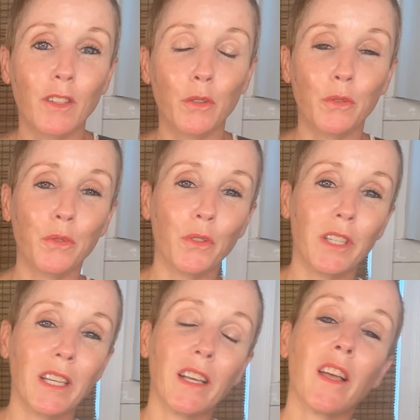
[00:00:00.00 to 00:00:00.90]

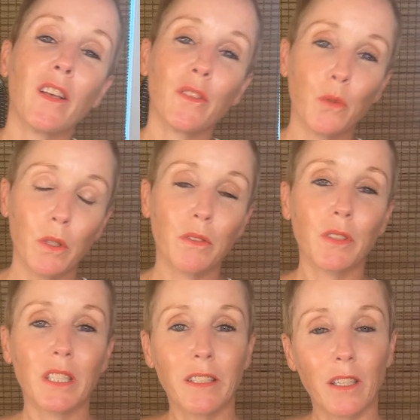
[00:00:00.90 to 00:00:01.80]
gluten-free,
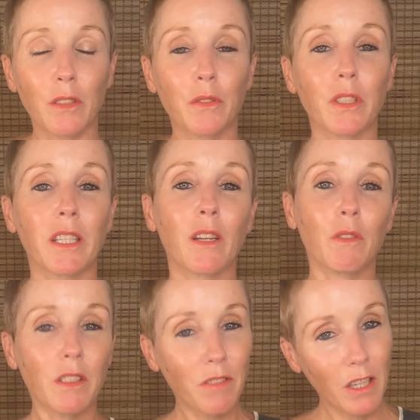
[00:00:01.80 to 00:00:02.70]
soy-free, dairy-free,
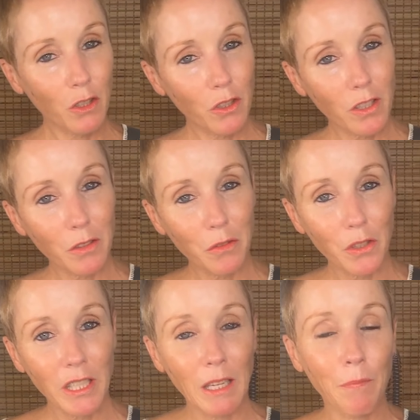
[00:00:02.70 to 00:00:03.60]
refined
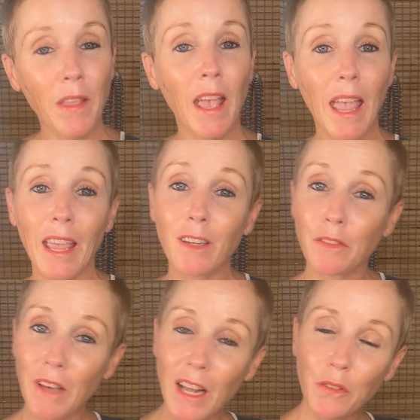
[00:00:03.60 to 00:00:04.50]
sugar-free, and
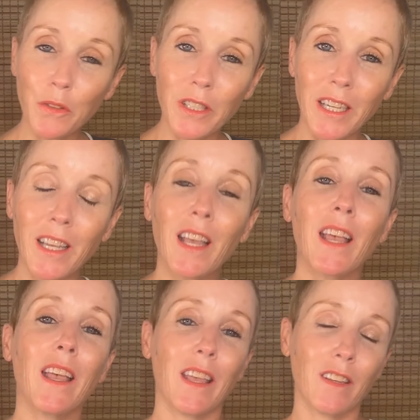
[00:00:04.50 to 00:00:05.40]
fat-free,
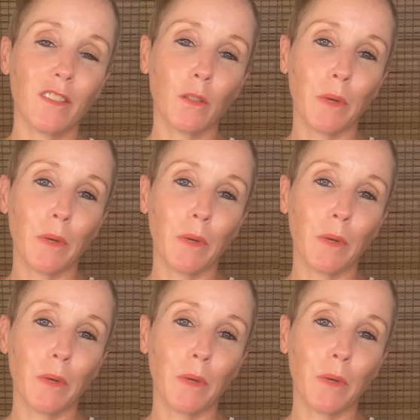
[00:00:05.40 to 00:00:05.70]
until